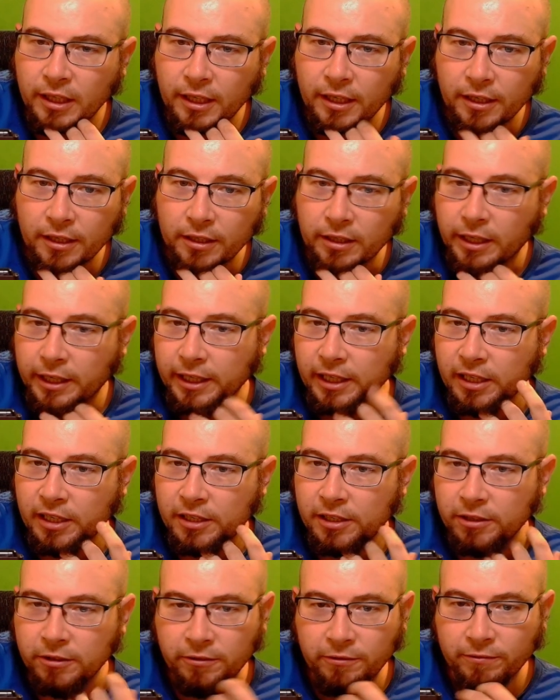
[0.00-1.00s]
and I got
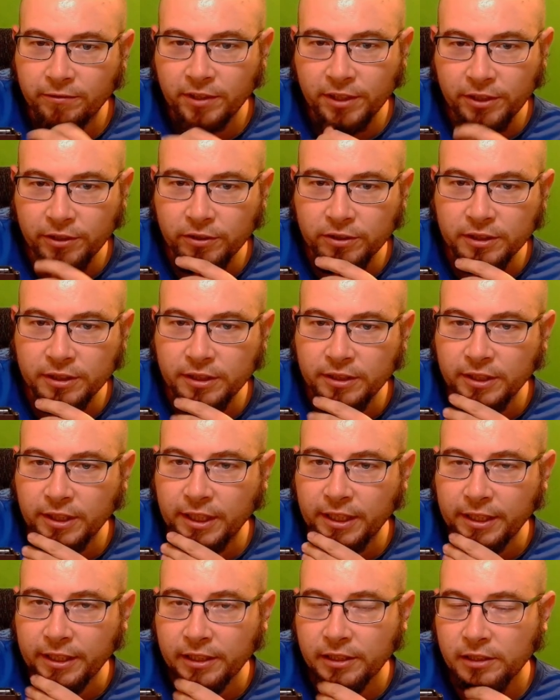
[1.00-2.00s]
another video
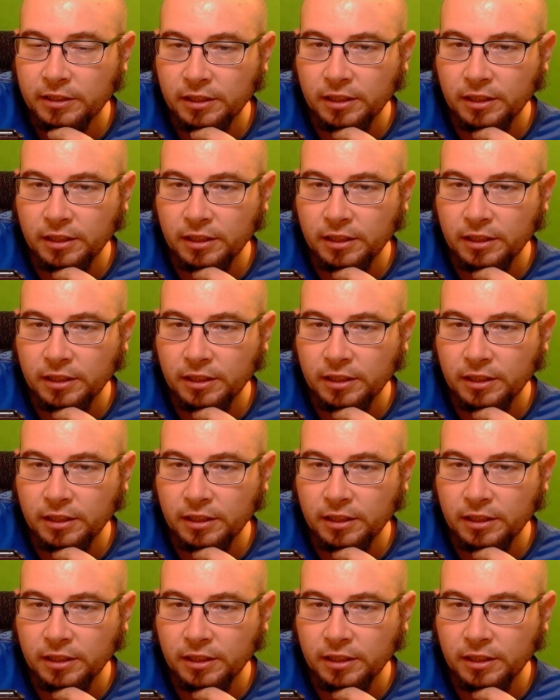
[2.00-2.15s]
today.